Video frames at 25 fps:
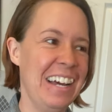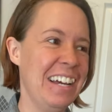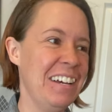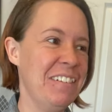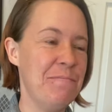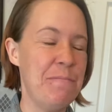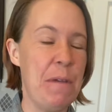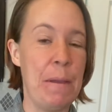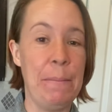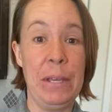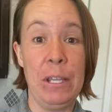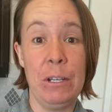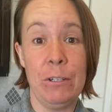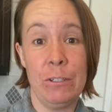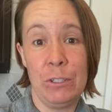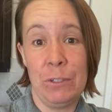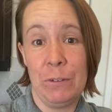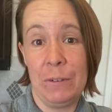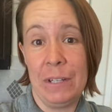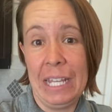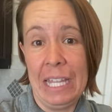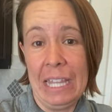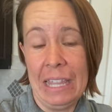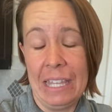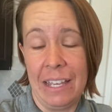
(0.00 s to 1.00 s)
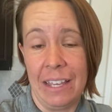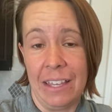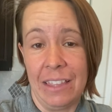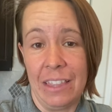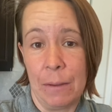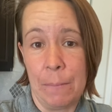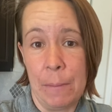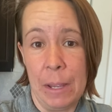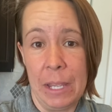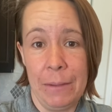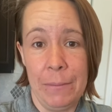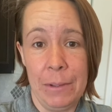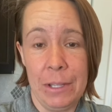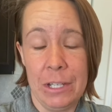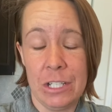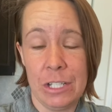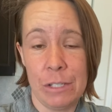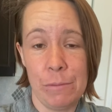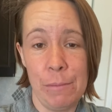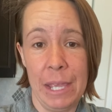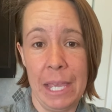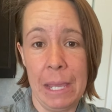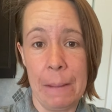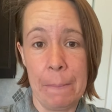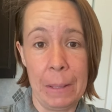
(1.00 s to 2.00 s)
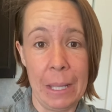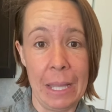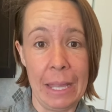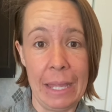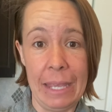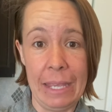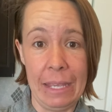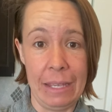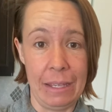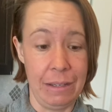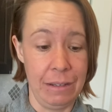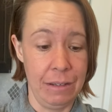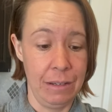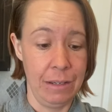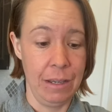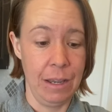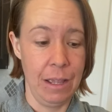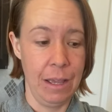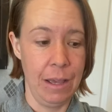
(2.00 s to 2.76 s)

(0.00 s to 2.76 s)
Maybe you don't do anything in there. Maybe you just make it plain.